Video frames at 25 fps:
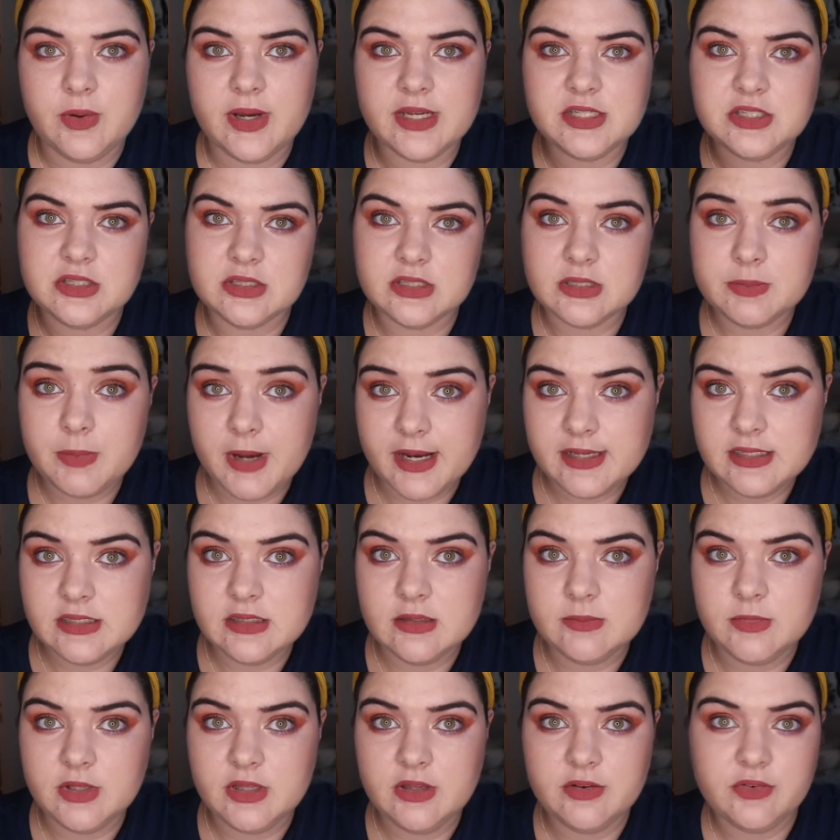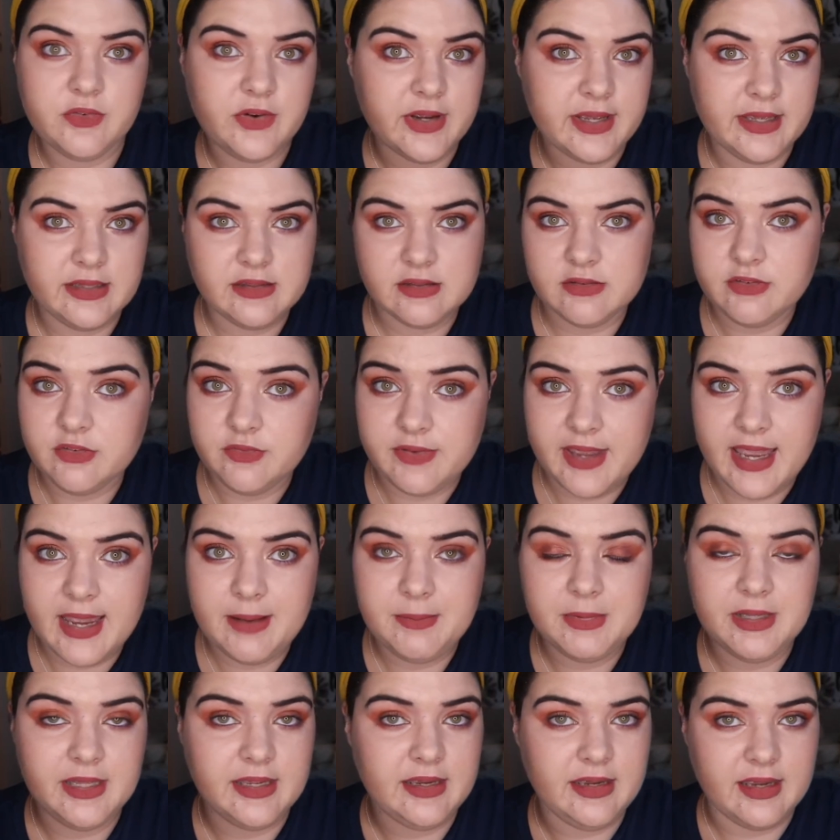questions, practicing them with your friends,
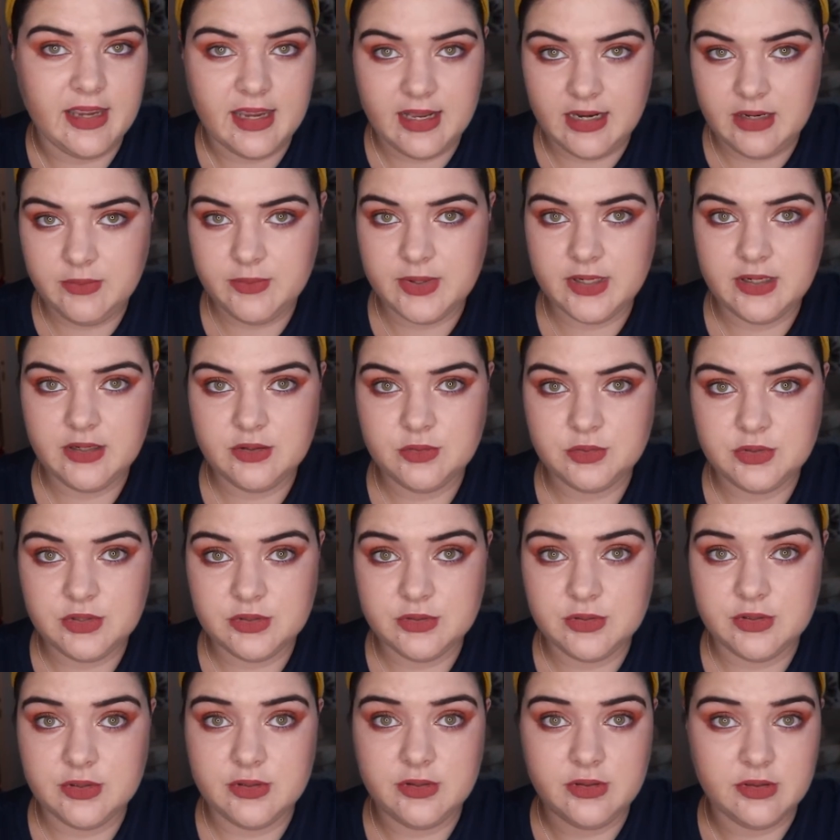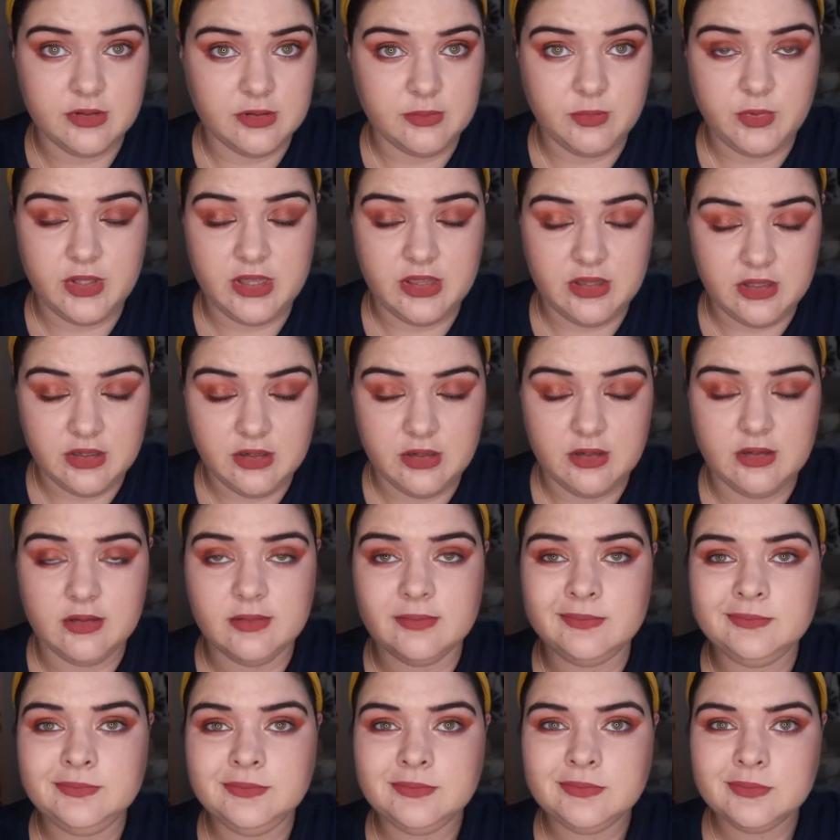family, anyone who will do them with you.
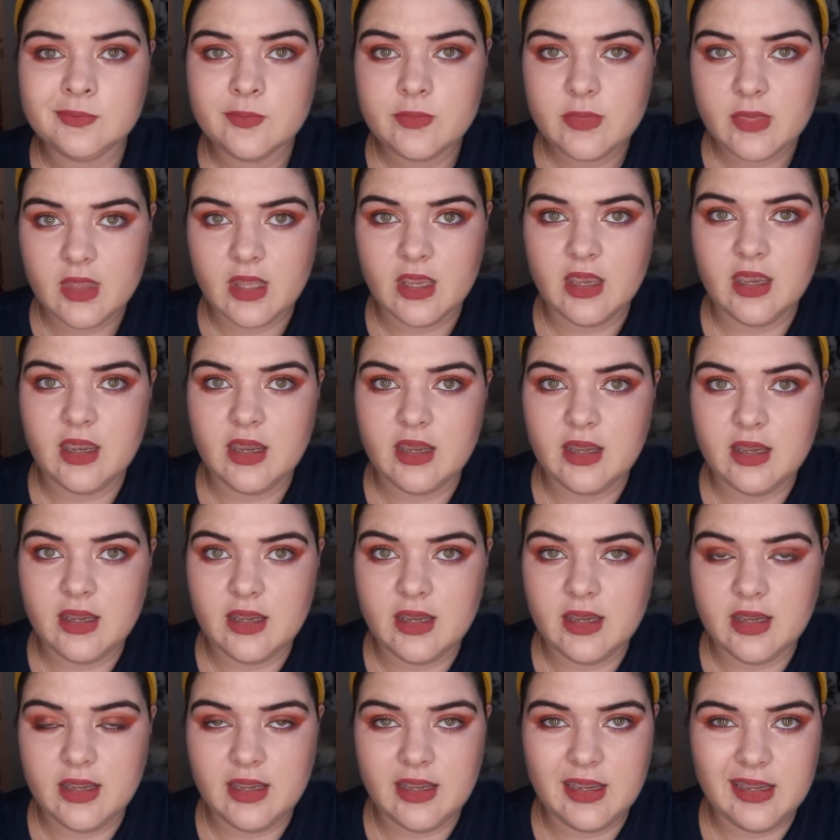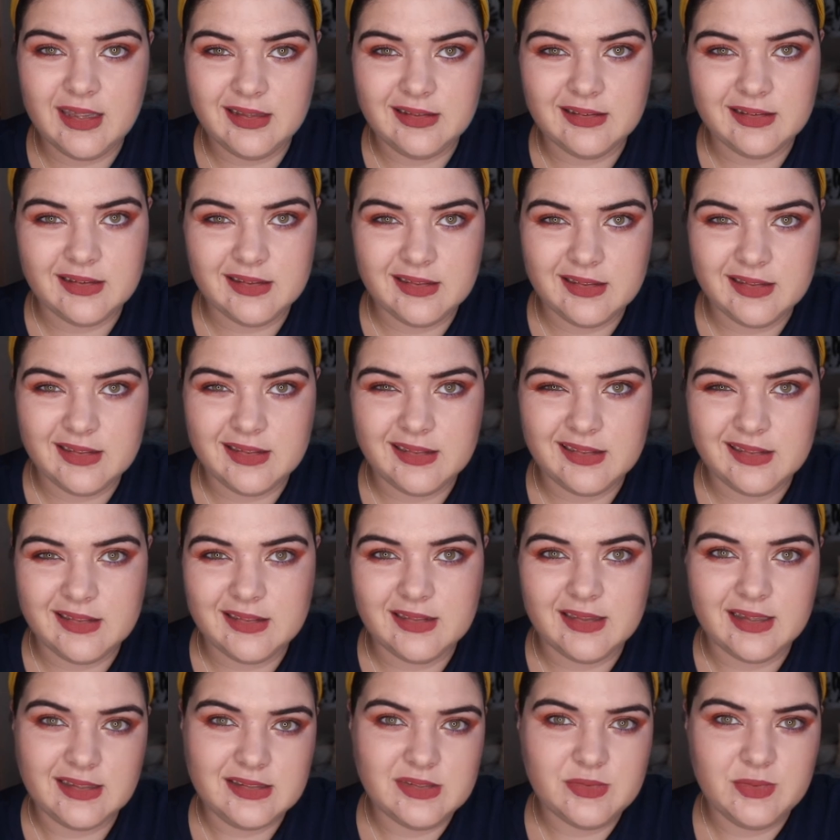And
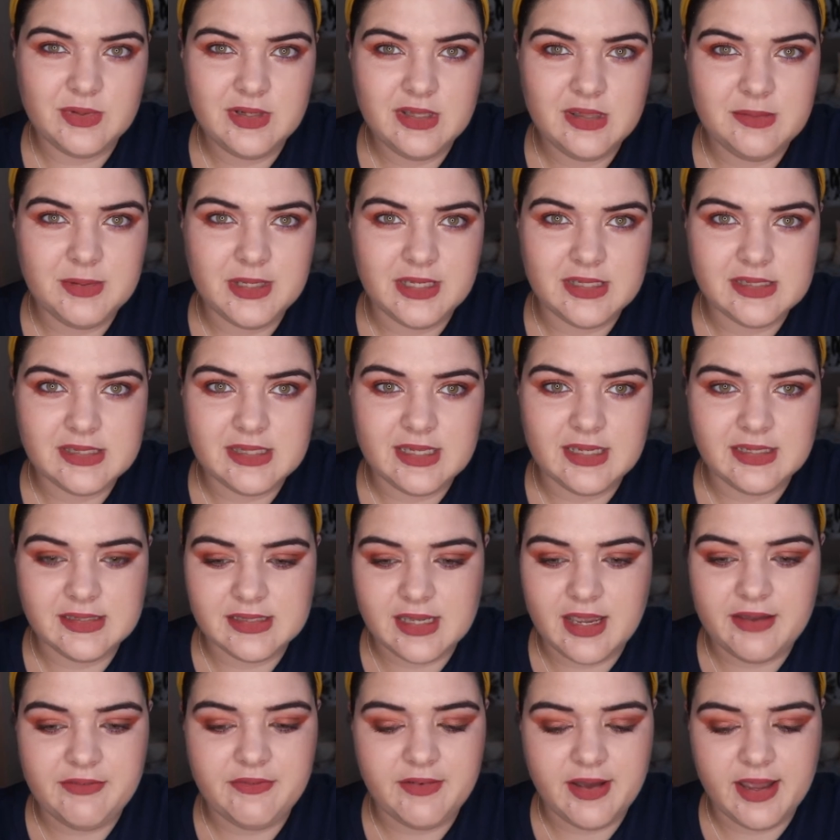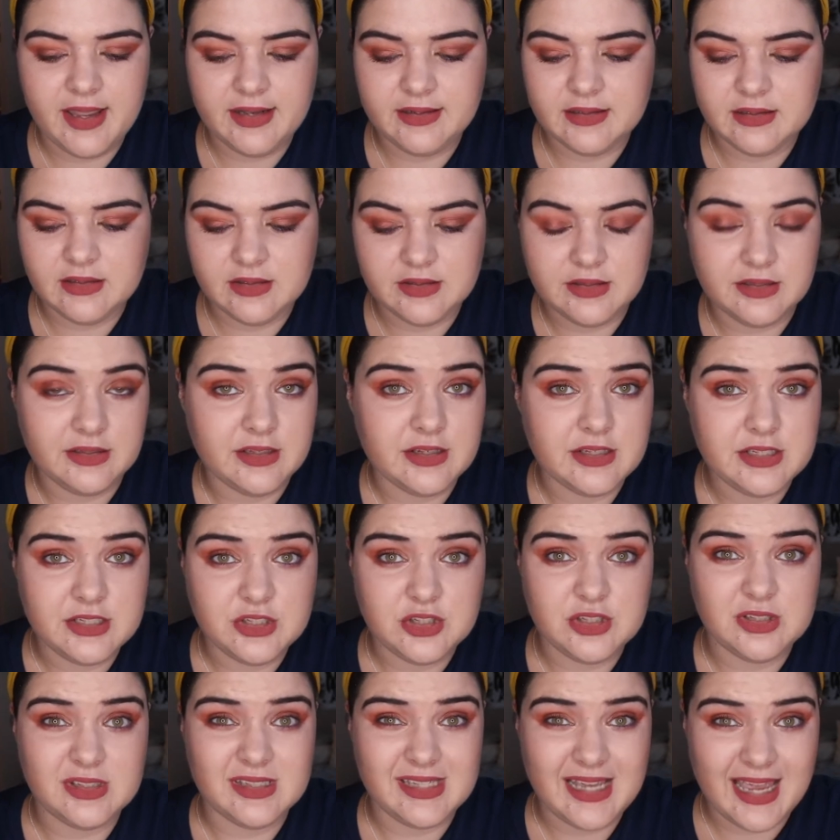that's one of the biggest things I find a lot of nursing
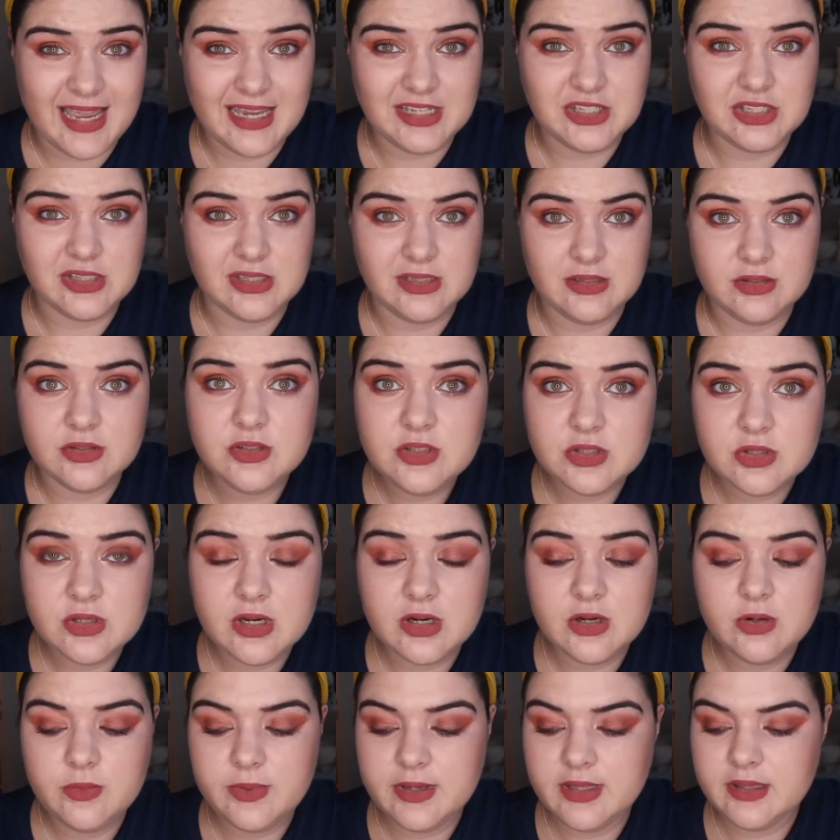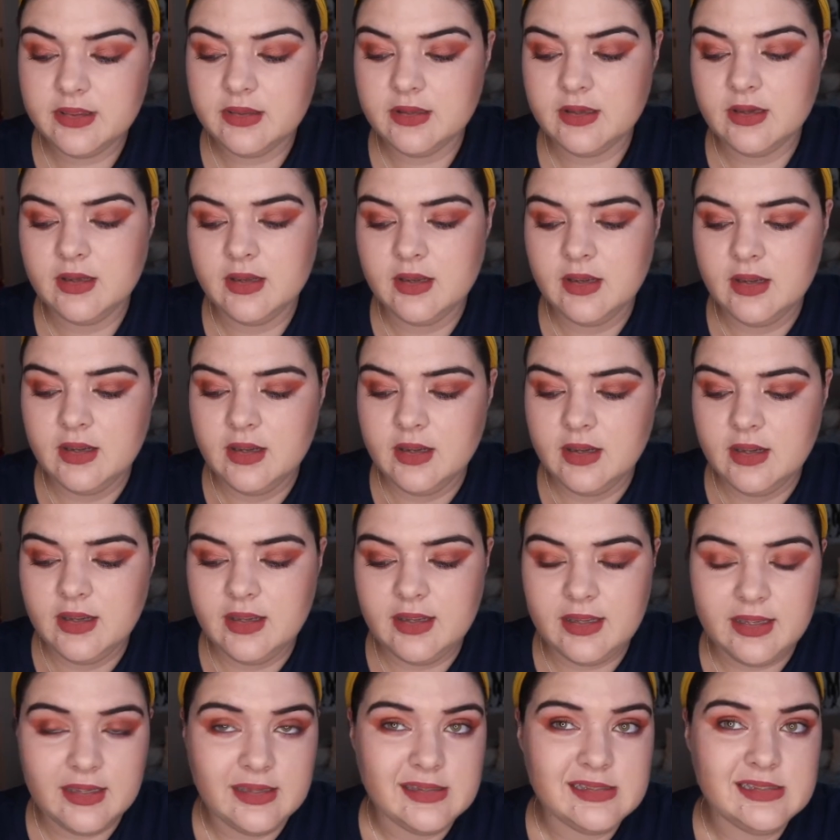students actually do struggle with,
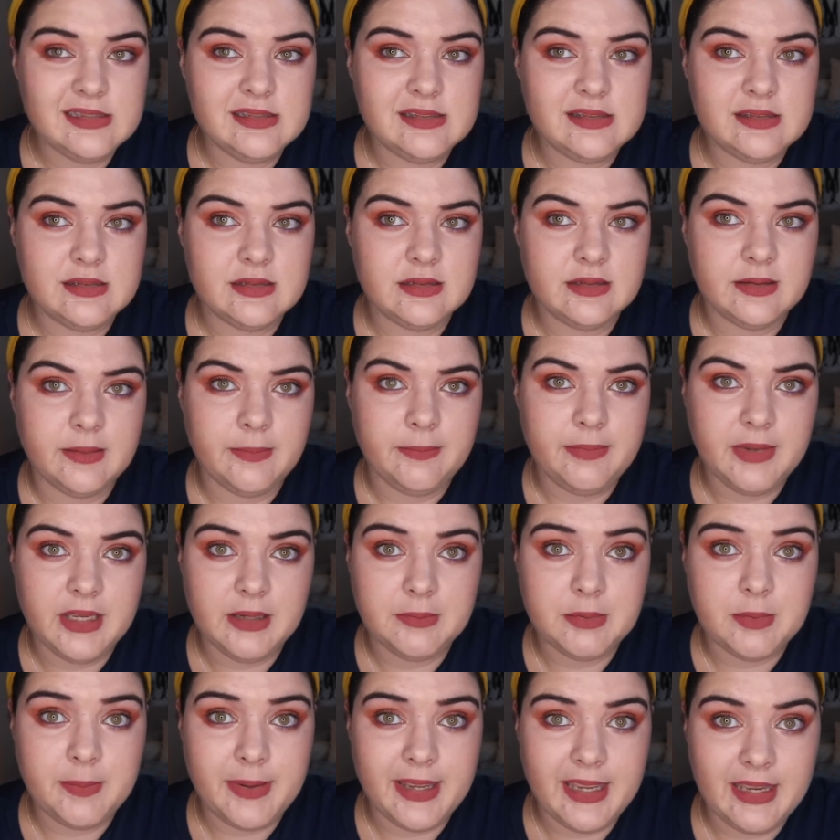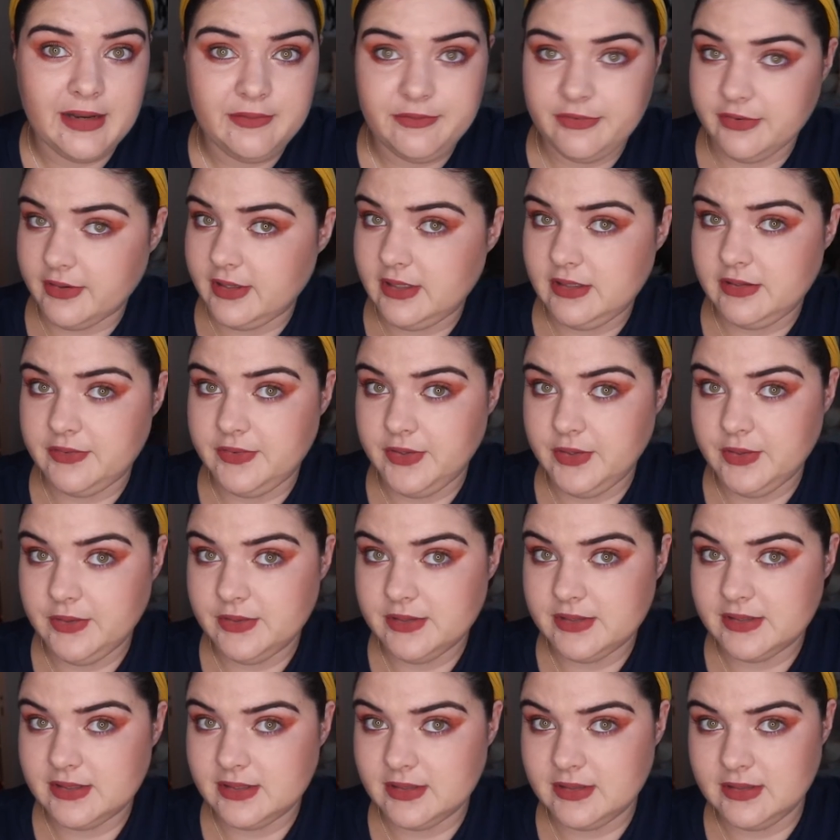is being prepared for
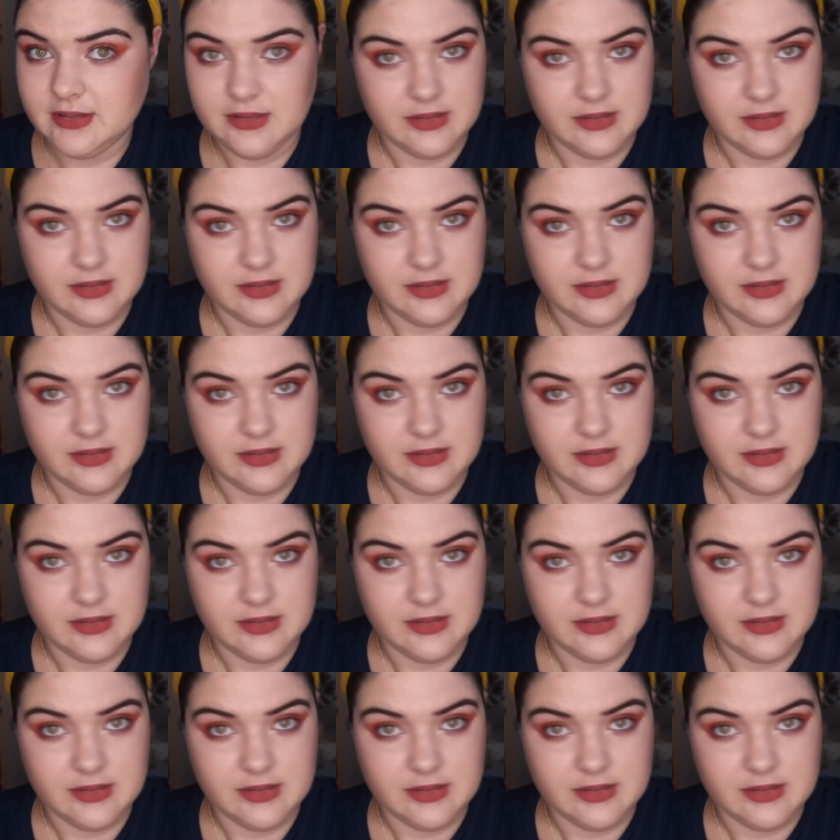interviews,